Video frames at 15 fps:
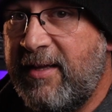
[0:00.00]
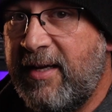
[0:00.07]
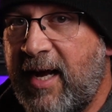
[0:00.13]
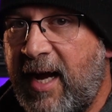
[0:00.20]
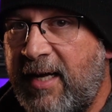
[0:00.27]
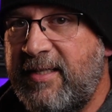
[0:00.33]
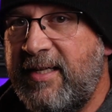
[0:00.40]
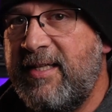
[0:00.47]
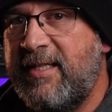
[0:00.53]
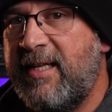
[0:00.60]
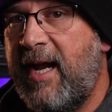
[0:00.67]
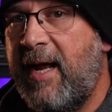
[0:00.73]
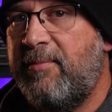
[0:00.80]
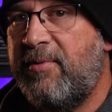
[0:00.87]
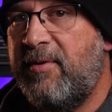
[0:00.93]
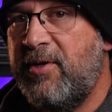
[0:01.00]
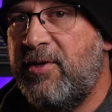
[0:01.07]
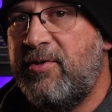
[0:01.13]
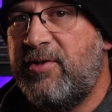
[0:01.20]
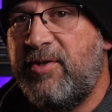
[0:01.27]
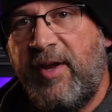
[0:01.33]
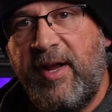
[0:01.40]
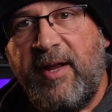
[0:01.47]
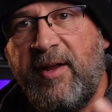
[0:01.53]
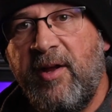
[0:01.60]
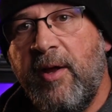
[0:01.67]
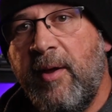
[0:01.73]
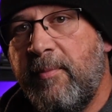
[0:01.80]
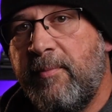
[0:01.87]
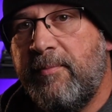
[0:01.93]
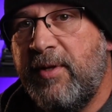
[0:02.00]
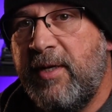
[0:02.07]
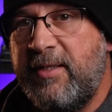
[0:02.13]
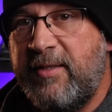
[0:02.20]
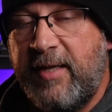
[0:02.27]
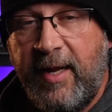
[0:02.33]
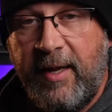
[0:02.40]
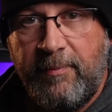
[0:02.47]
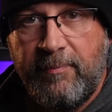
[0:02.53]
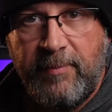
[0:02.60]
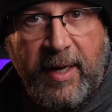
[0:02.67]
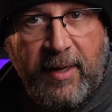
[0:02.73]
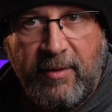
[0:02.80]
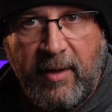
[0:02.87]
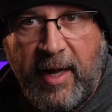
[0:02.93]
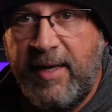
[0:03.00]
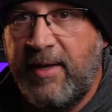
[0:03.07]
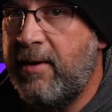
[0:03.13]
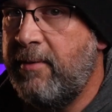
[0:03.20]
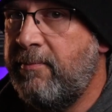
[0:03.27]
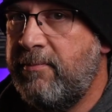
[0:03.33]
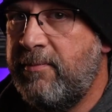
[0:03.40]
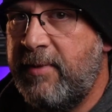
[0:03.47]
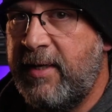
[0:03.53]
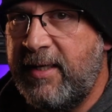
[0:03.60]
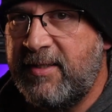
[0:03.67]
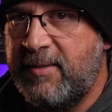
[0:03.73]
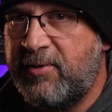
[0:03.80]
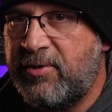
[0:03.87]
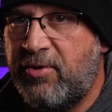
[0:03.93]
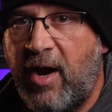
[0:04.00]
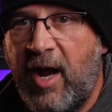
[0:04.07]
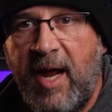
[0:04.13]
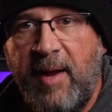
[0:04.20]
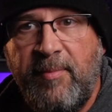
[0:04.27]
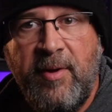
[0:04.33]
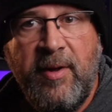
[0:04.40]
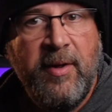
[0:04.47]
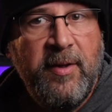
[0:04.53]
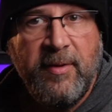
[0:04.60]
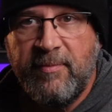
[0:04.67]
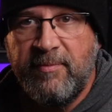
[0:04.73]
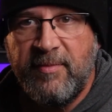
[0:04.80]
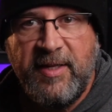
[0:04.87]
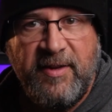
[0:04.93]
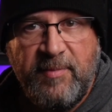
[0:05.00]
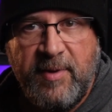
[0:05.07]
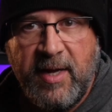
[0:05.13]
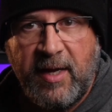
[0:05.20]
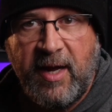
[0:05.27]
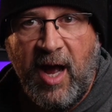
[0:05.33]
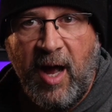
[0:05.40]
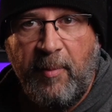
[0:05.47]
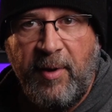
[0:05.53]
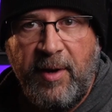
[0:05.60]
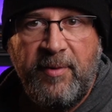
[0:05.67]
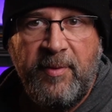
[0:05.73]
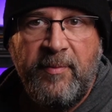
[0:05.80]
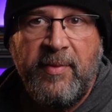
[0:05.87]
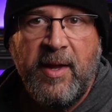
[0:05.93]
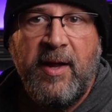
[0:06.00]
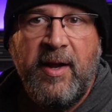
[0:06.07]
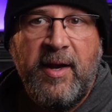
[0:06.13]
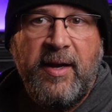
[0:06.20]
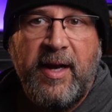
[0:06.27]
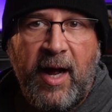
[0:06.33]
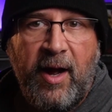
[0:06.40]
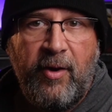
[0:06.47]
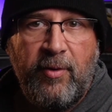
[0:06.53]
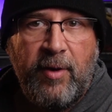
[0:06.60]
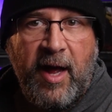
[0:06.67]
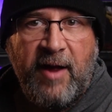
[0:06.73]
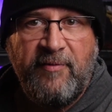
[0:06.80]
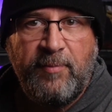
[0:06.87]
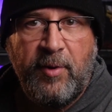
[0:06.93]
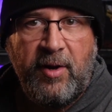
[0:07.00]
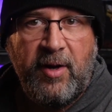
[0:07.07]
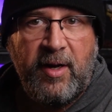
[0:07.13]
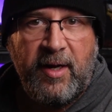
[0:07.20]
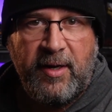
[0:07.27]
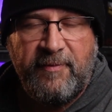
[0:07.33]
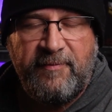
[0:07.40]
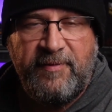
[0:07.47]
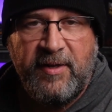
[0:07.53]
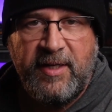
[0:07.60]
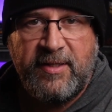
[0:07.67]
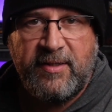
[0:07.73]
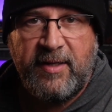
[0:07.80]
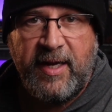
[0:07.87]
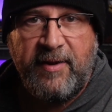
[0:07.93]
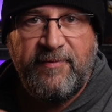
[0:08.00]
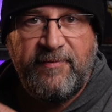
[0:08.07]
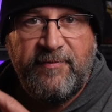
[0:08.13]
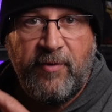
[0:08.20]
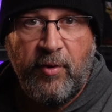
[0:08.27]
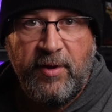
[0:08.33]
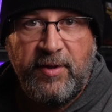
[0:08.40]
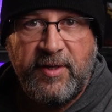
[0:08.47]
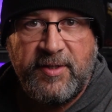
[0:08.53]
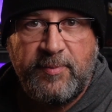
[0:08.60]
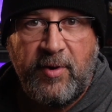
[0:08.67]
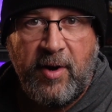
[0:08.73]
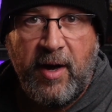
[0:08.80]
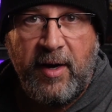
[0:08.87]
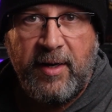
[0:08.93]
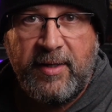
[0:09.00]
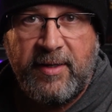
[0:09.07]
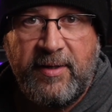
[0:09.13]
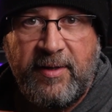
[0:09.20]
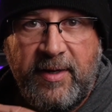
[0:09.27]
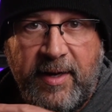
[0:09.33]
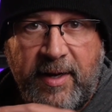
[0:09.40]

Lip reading: the content that I'm producing, please hit like, hit subscribe, leave me a comment. Now, I've put an affiliates link for this product